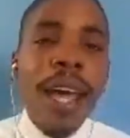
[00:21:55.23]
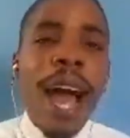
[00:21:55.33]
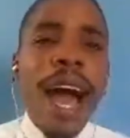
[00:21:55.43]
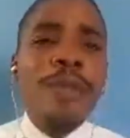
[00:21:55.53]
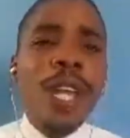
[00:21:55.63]

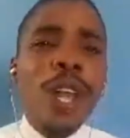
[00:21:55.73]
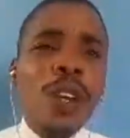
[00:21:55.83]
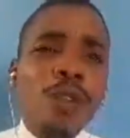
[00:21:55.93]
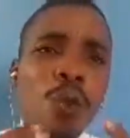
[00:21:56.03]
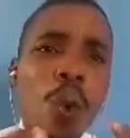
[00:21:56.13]
have a lot
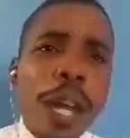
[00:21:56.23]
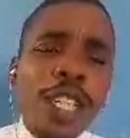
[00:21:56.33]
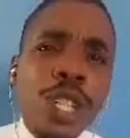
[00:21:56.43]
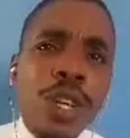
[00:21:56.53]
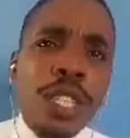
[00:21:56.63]
of
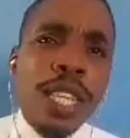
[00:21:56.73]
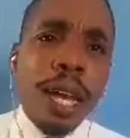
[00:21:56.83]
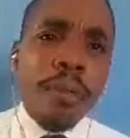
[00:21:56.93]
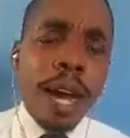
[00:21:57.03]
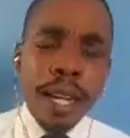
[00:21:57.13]
questions in
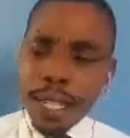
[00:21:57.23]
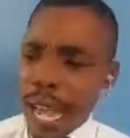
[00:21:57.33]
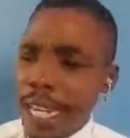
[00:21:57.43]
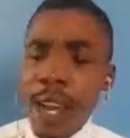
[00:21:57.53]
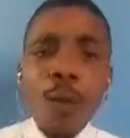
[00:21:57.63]
their minds,
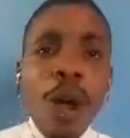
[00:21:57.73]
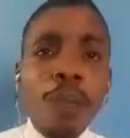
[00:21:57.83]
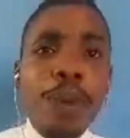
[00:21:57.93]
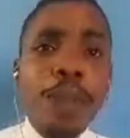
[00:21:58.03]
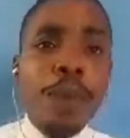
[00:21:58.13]
and they want
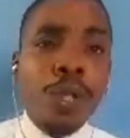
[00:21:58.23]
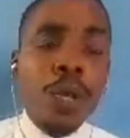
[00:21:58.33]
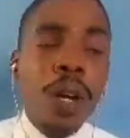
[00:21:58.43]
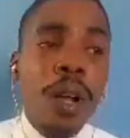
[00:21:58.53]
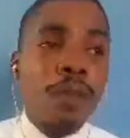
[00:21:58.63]
people to